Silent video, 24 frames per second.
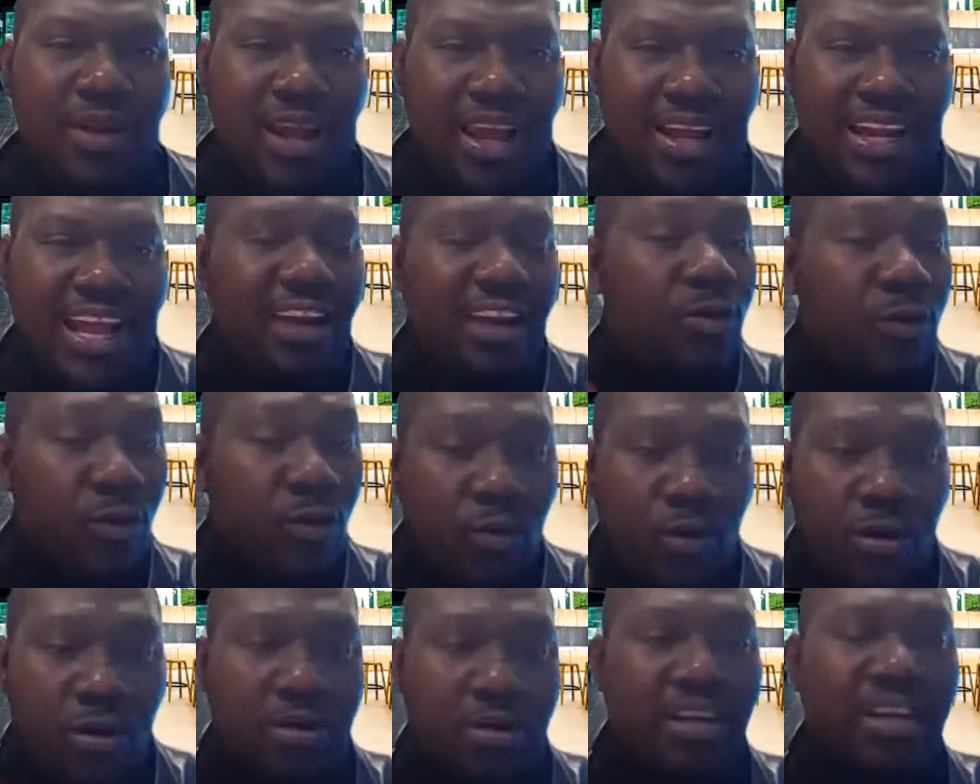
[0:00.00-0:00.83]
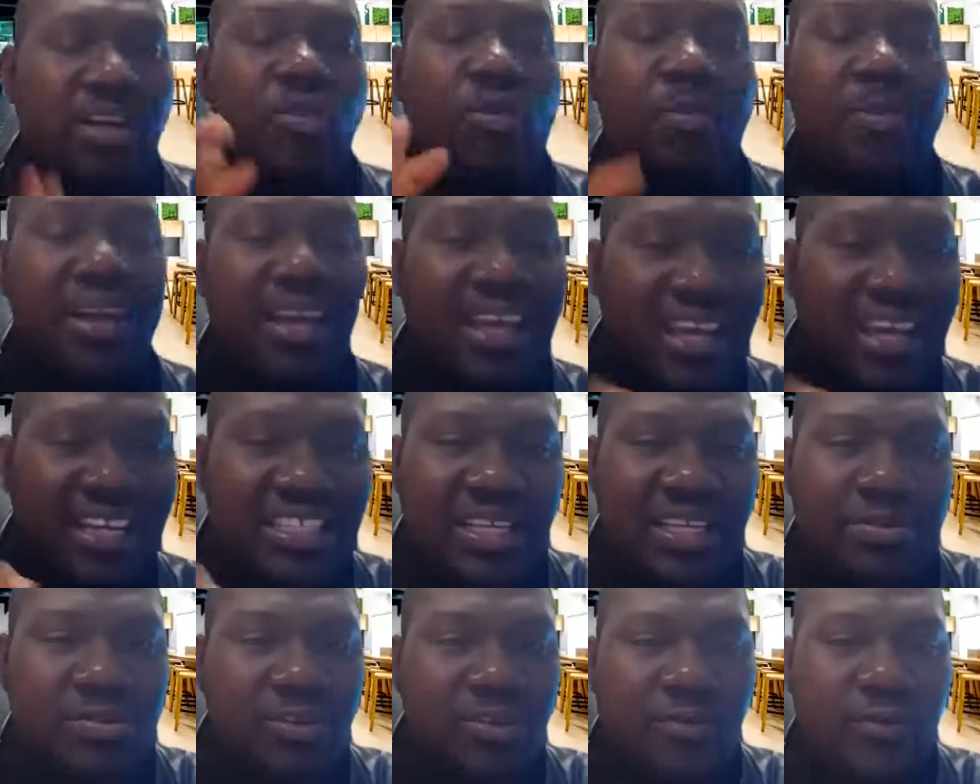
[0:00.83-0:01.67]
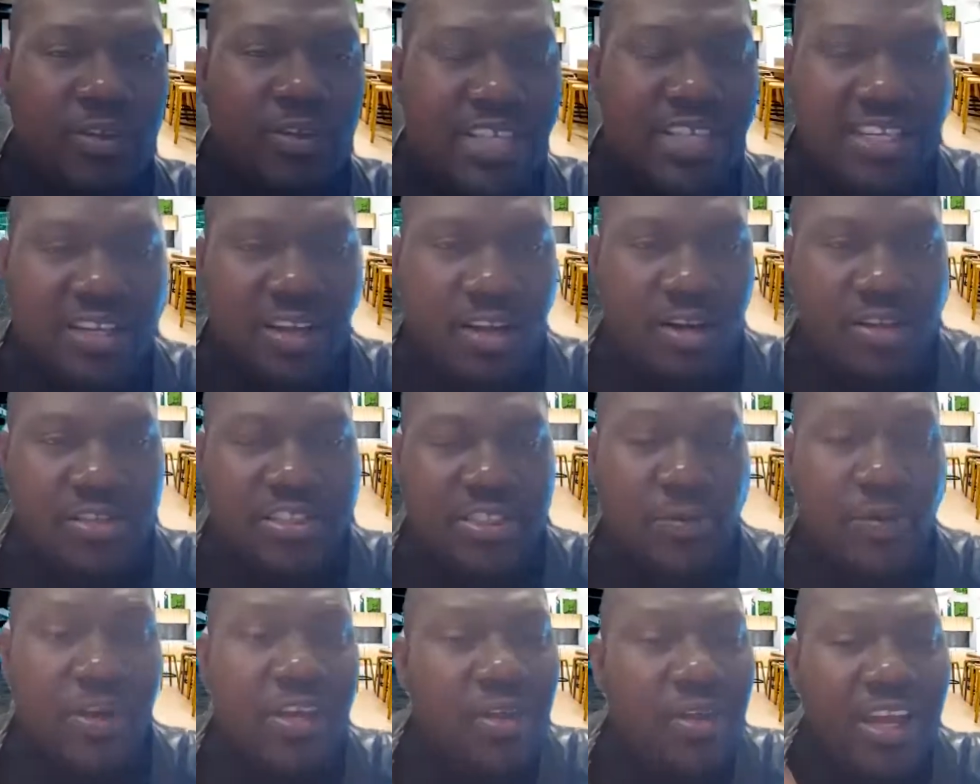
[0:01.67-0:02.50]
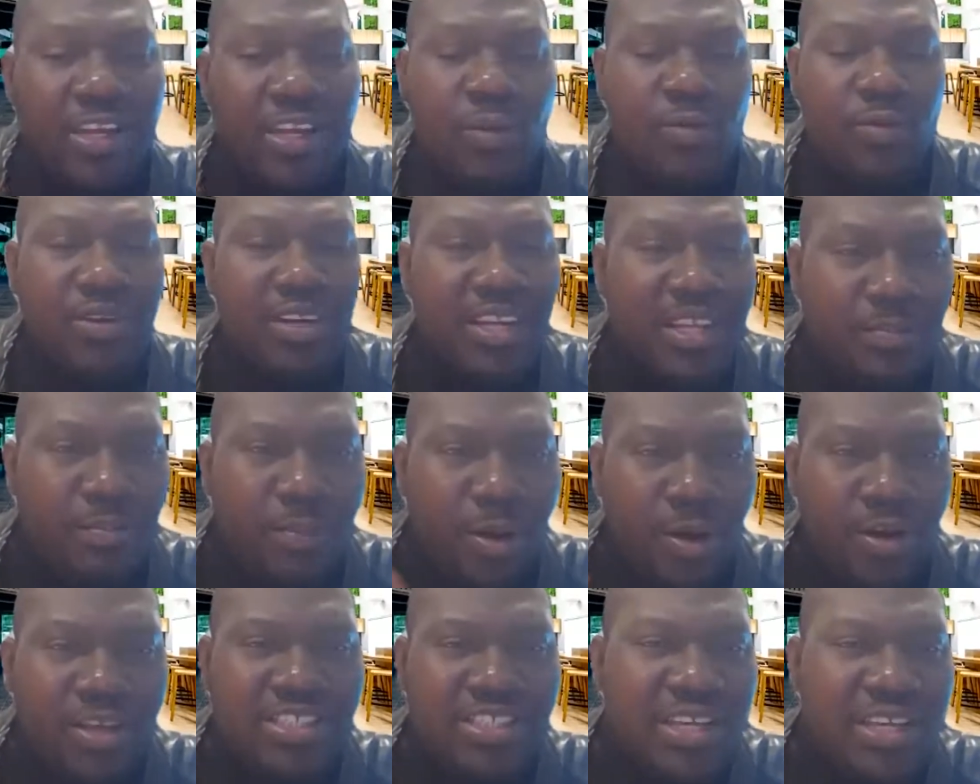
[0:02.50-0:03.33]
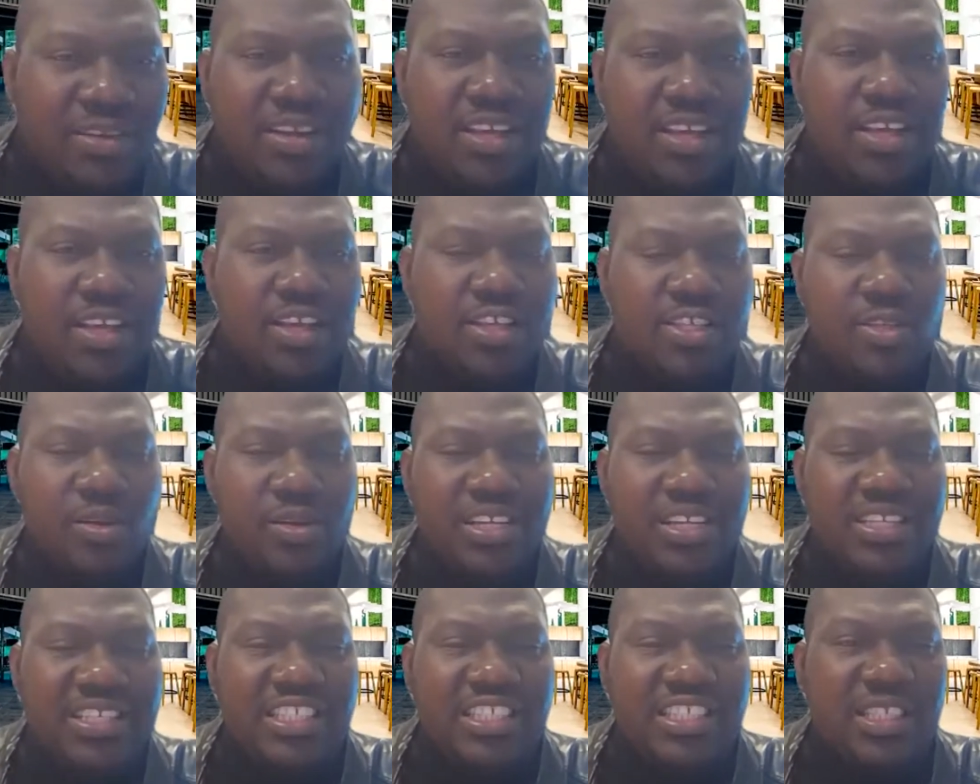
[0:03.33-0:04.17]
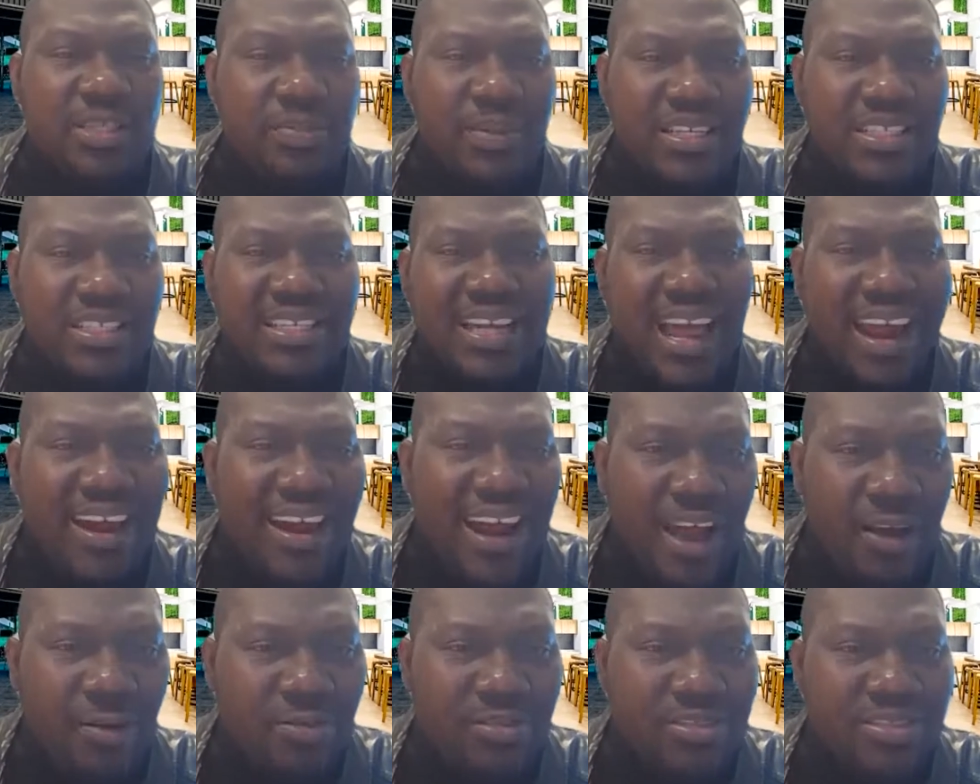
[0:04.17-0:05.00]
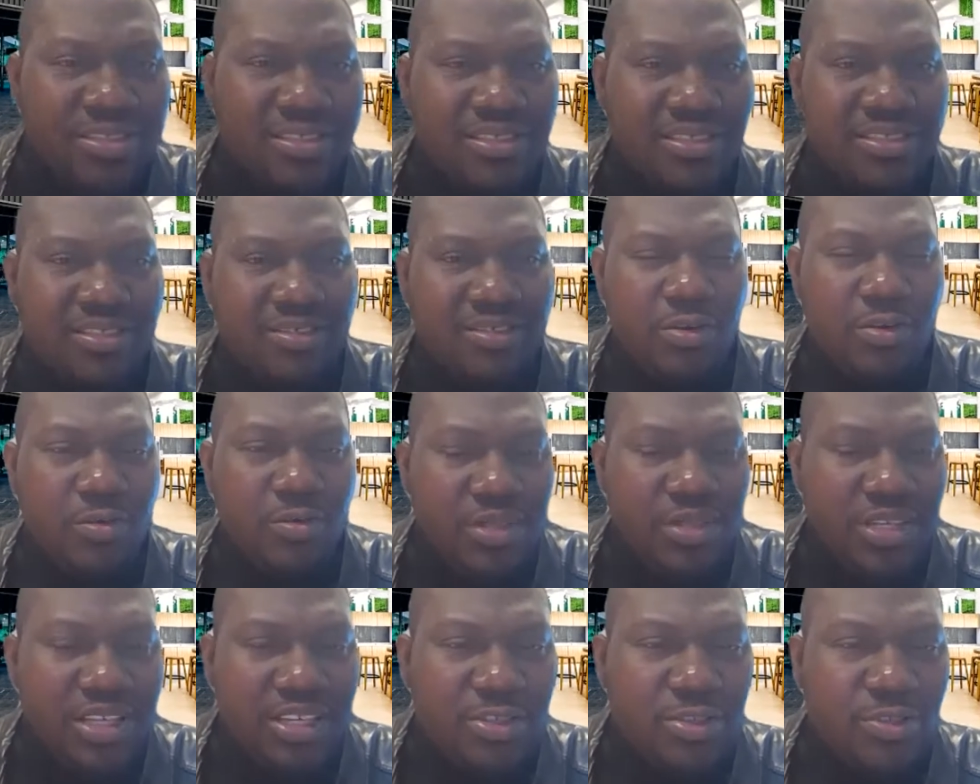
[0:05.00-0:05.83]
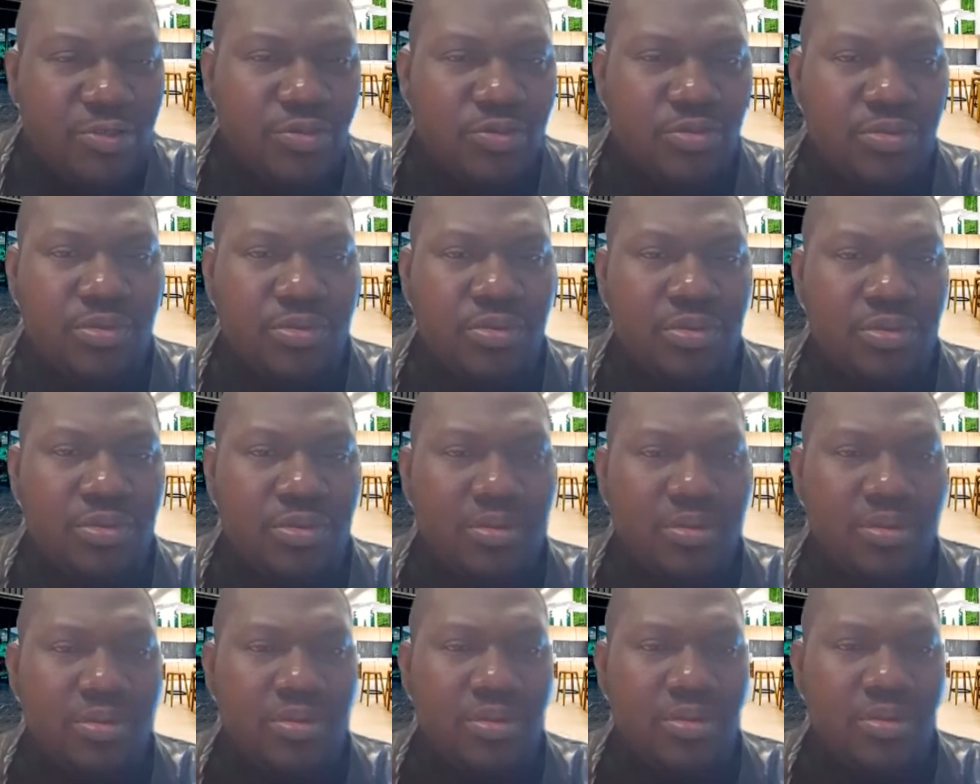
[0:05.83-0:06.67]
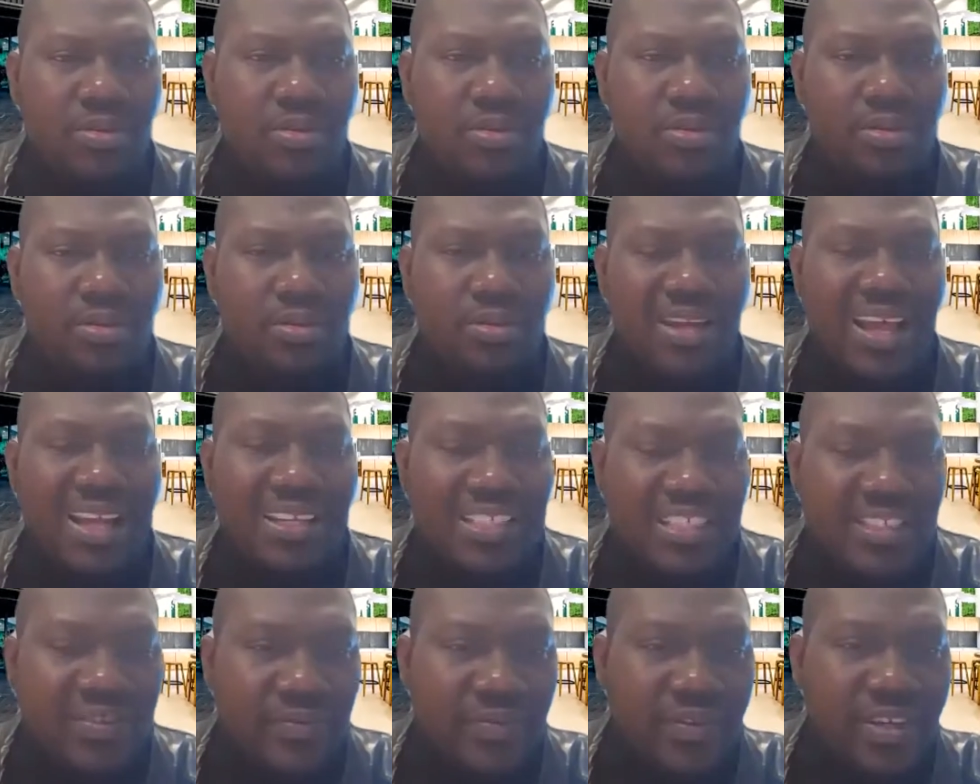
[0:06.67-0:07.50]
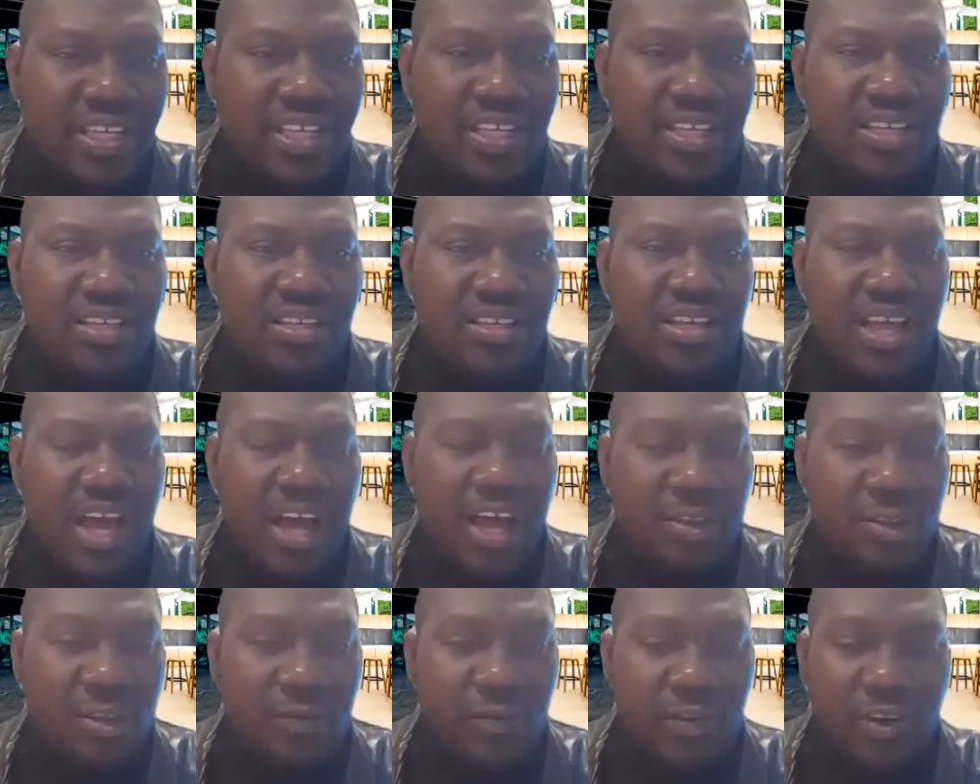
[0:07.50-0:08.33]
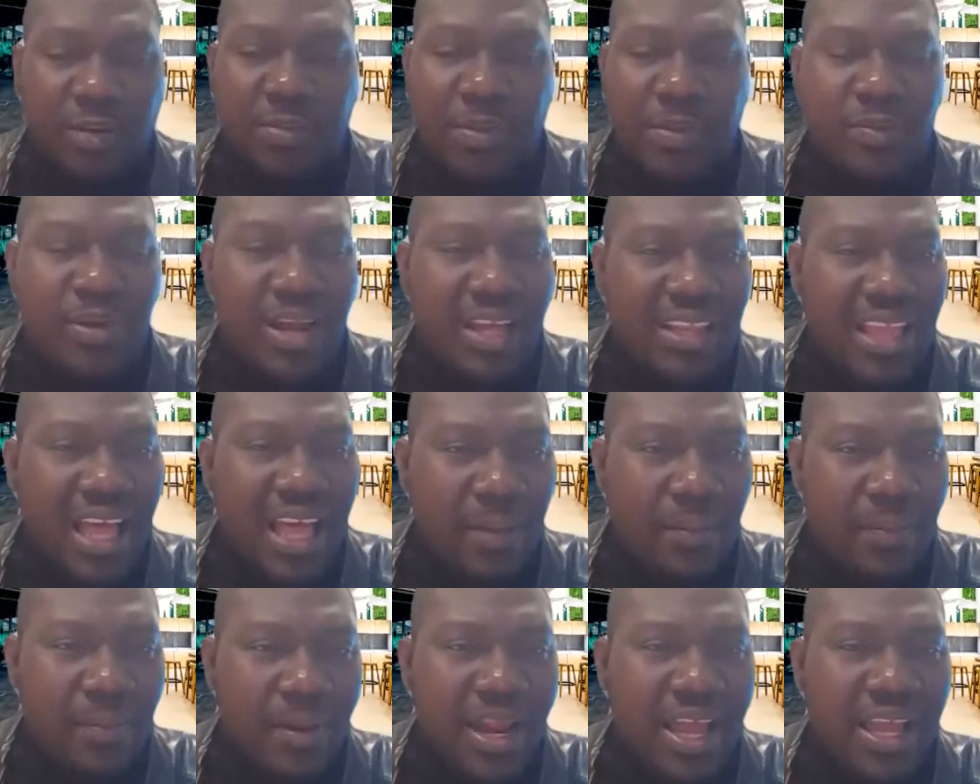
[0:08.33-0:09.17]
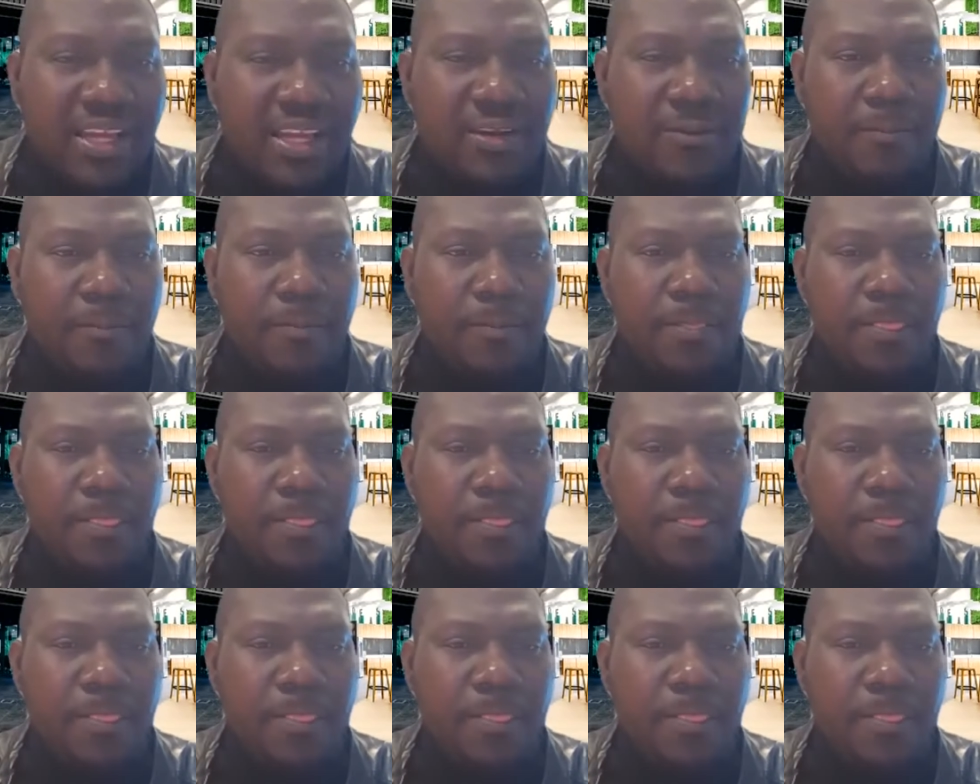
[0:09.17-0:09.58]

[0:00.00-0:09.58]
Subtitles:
like that, don't worry, they will make exception for technology. When you are the only blockchain solidity person around, what would they do that is free out of all the people that are applying?